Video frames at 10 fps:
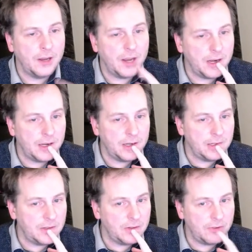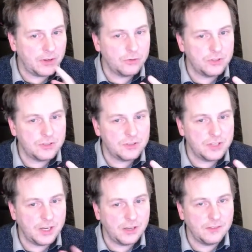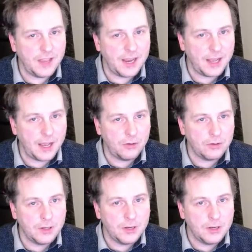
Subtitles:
And if I could take that out,